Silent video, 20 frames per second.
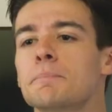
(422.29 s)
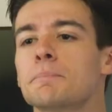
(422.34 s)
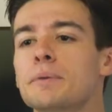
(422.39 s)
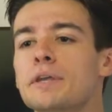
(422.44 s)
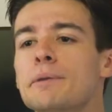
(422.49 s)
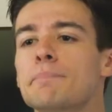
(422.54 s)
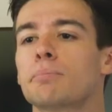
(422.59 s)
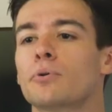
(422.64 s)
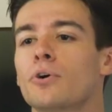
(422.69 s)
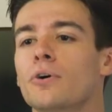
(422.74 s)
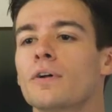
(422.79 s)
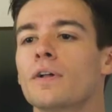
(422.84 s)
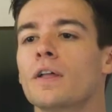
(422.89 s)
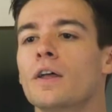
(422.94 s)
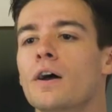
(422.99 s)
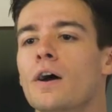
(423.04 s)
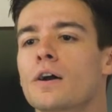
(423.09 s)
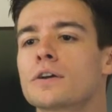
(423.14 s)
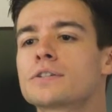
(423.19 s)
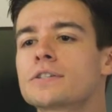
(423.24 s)
people
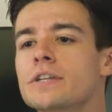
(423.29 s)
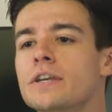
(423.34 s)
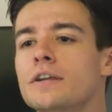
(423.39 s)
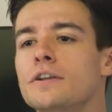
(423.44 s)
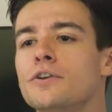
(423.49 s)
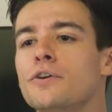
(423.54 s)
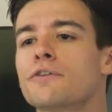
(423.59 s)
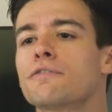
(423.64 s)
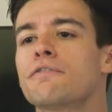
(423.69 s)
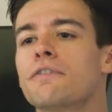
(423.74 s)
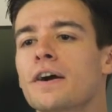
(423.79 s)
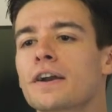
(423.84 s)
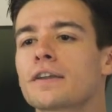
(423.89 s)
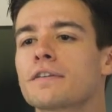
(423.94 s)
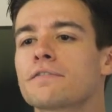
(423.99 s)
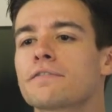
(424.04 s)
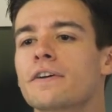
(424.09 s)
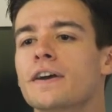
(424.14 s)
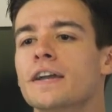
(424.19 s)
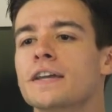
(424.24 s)
are seeing your
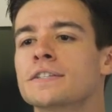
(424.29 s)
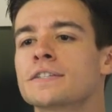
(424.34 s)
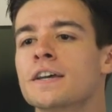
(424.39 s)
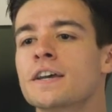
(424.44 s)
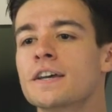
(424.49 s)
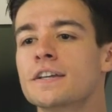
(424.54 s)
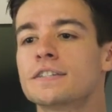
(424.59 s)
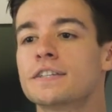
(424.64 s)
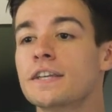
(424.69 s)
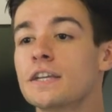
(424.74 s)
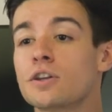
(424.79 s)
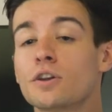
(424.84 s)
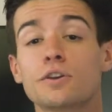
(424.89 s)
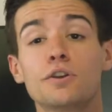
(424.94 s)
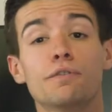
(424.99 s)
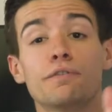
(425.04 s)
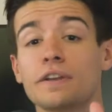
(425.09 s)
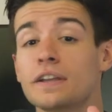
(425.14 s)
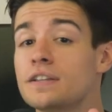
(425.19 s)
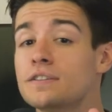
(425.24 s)
fucking face, seeing
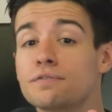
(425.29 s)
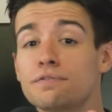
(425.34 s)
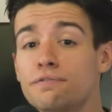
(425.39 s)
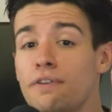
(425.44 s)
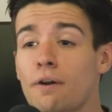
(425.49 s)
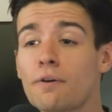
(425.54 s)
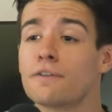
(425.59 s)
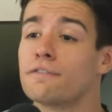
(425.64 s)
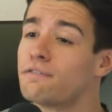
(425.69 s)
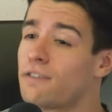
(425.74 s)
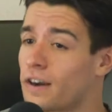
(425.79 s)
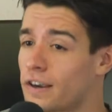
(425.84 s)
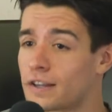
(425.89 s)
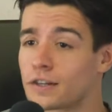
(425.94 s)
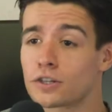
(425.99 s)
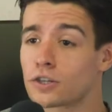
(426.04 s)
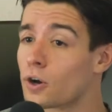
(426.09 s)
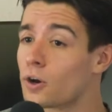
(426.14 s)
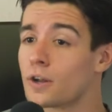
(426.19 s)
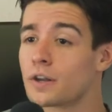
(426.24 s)
your, he's very
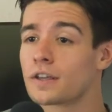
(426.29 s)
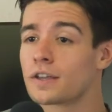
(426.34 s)
fucking good.